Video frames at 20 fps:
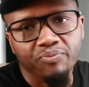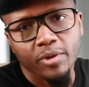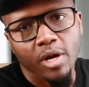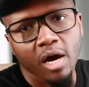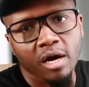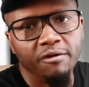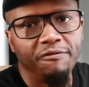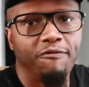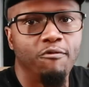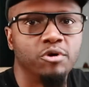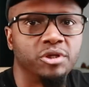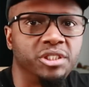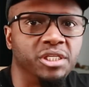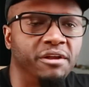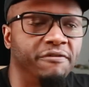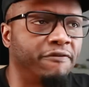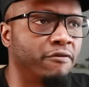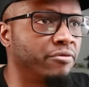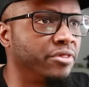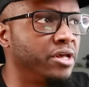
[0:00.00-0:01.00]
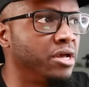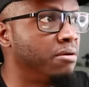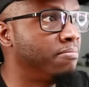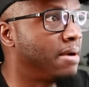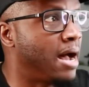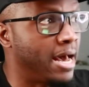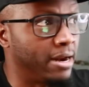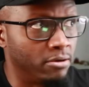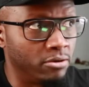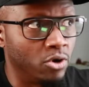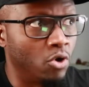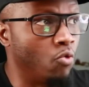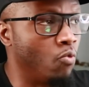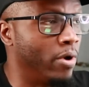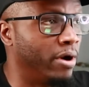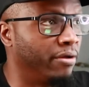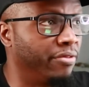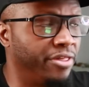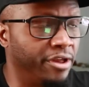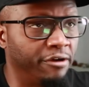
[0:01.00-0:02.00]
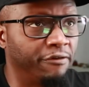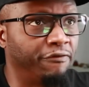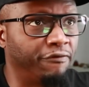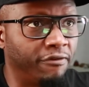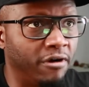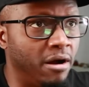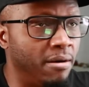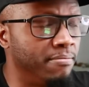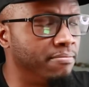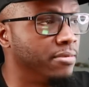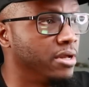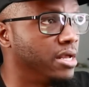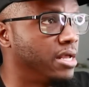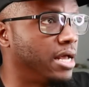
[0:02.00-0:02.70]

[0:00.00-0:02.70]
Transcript: Unfortunate for them. I don't know where they're from.